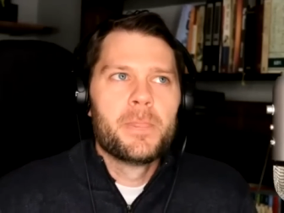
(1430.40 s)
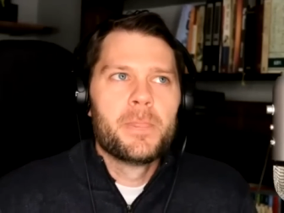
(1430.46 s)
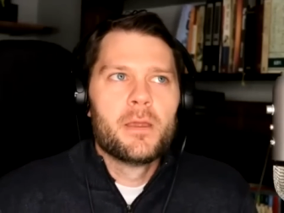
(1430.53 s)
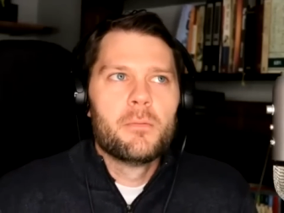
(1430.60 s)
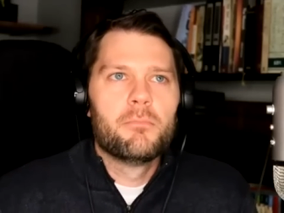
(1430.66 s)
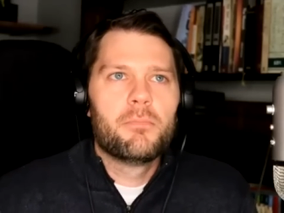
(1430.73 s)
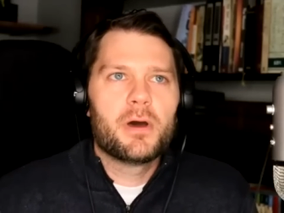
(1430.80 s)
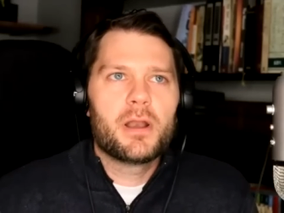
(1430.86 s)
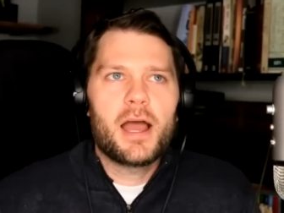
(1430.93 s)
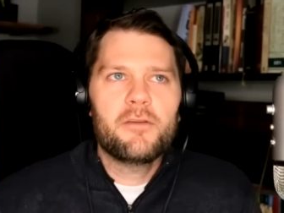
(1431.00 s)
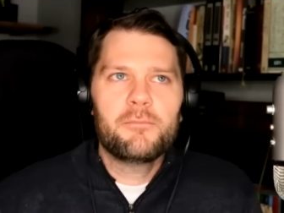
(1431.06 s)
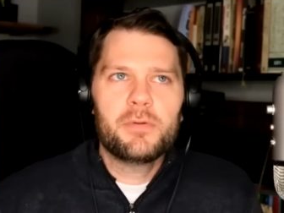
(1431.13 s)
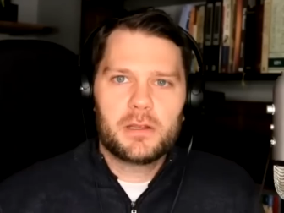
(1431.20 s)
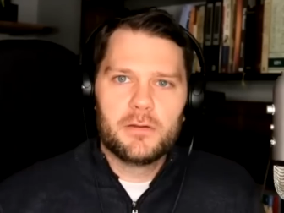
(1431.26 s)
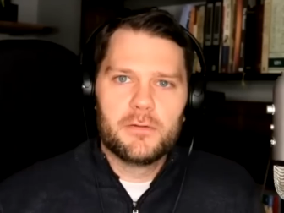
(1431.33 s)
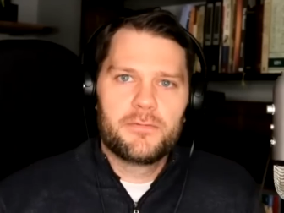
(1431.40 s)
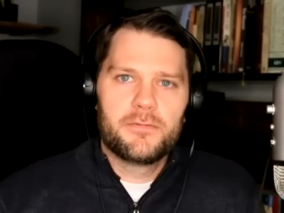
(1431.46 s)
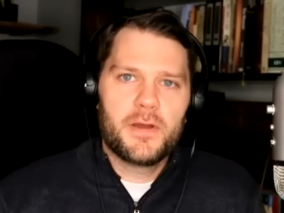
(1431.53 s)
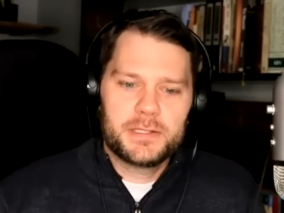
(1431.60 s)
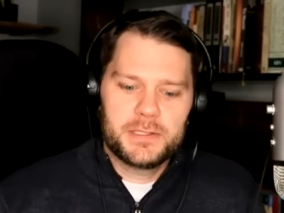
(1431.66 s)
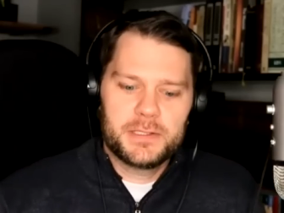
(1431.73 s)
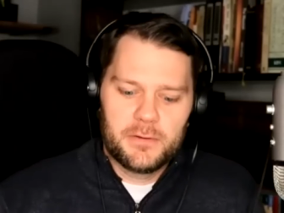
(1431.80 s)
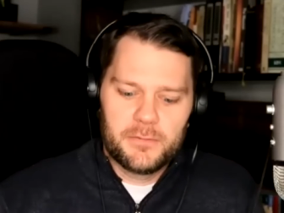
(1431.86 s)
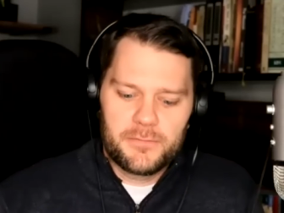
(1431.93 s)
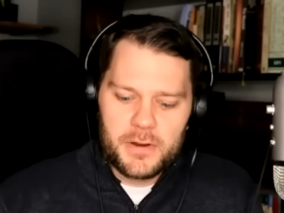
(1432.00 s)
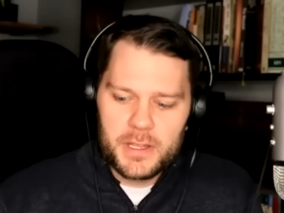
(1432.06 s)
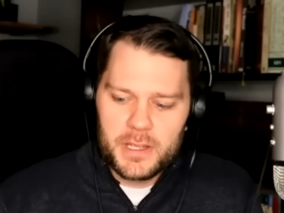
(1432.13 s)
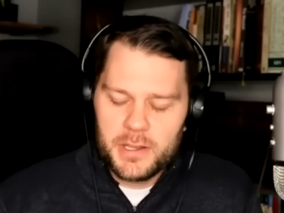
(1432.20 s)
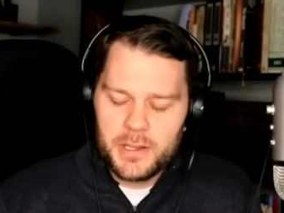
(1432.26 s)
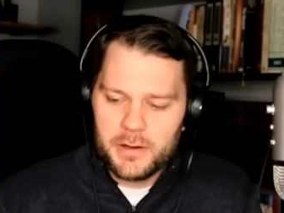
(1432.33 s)
but I've been confessing for
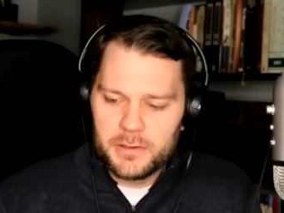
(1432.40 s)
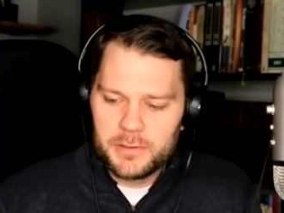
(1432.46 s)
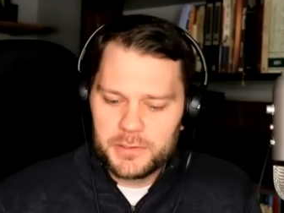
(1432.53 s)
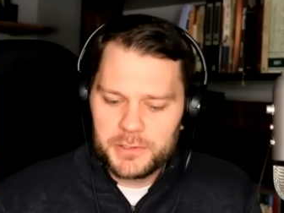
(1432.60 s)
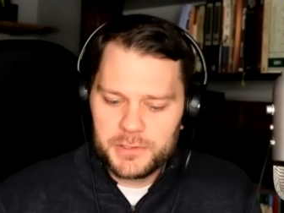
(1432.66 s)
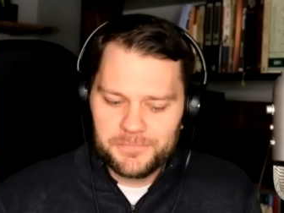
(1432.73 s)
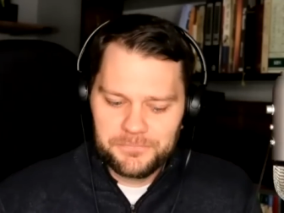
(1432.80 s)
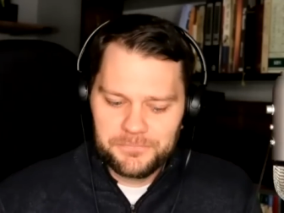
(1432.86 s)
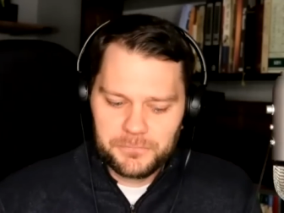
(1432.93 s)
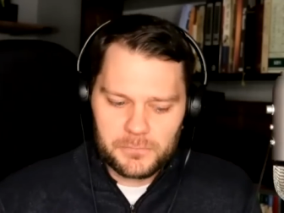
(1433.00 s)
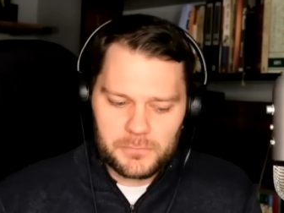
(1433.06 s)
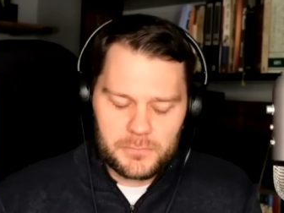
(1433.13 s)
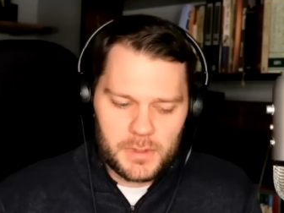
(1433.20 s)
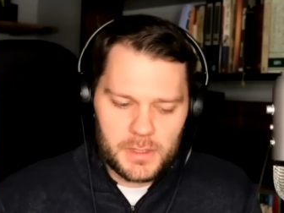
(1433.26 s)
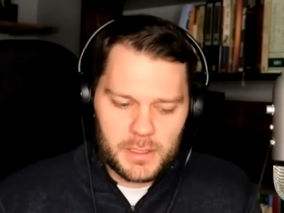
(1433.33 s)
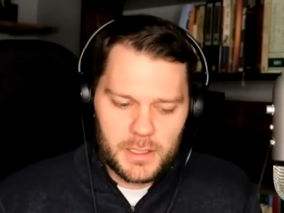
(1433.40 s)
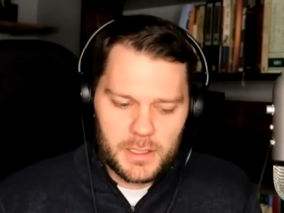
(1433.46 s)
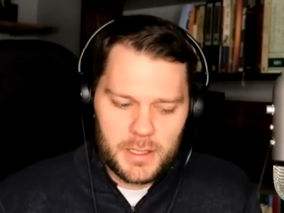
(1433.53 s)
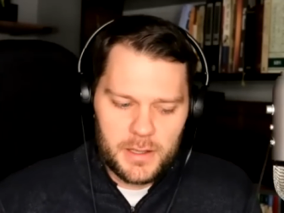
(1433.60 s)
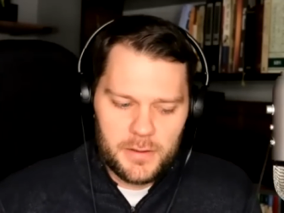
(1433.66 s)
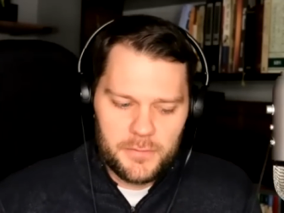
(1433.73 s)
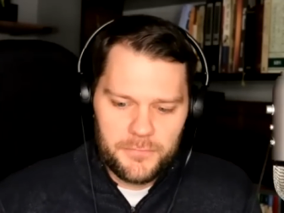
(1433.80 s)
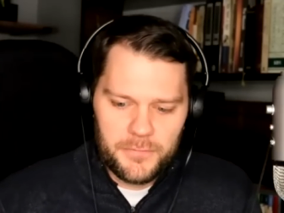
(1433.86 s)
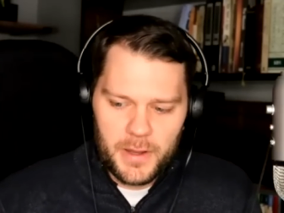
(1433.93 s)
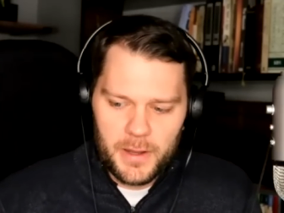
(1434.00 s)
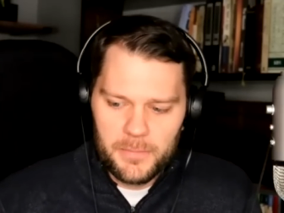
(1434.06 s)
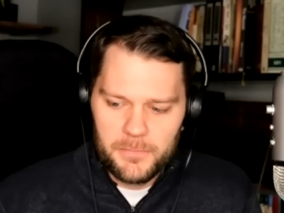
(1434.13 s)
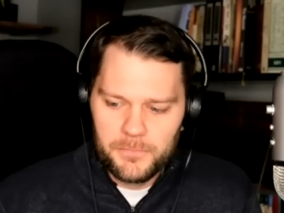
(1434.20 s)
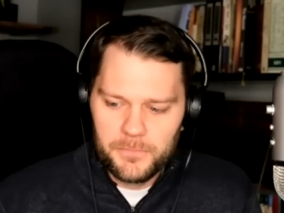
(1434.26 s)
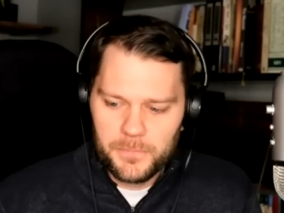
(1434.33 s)
years, if
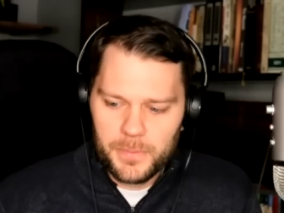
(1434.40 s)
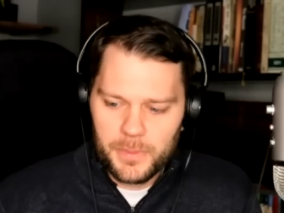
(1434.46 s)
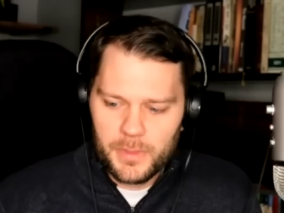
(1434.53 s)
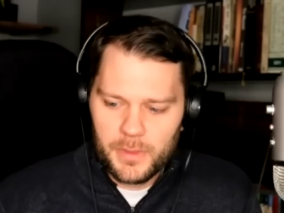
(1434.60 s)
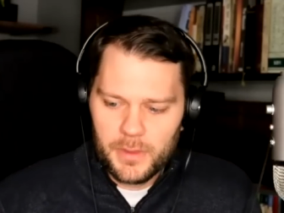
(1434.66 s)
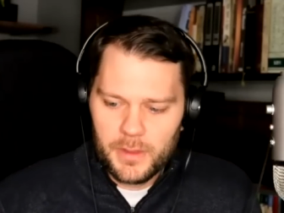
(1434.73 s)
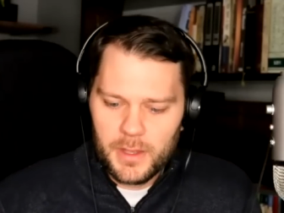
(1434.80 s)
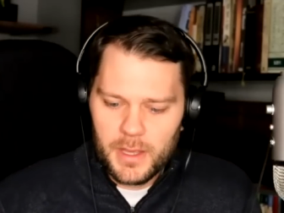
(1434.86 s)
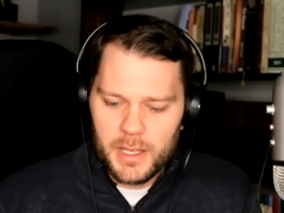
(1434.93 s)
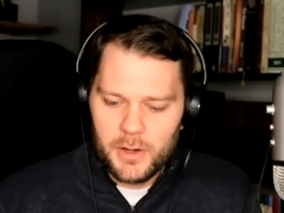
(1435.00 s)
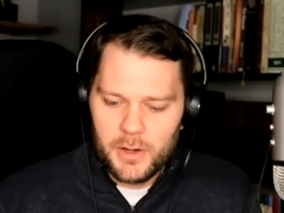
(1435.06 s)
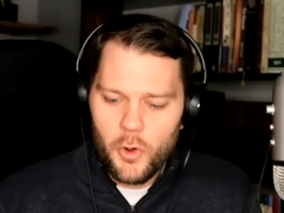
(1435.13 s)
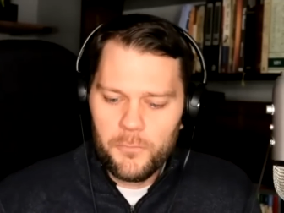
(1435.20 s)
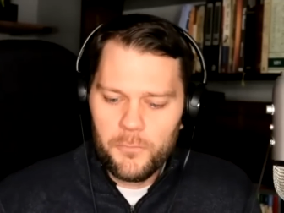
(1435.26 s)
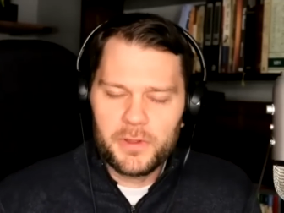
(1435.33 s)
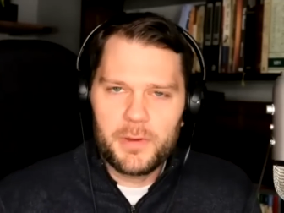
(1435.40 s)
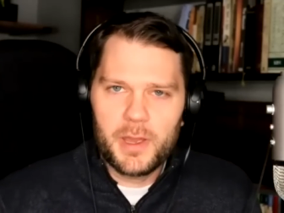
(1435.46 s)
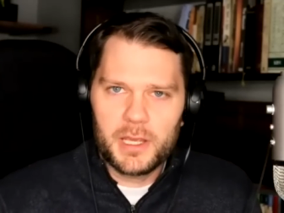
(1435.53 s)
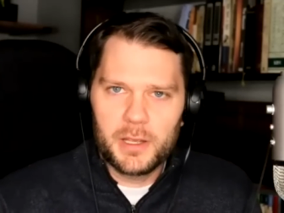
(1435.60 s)
um, and and hopefully making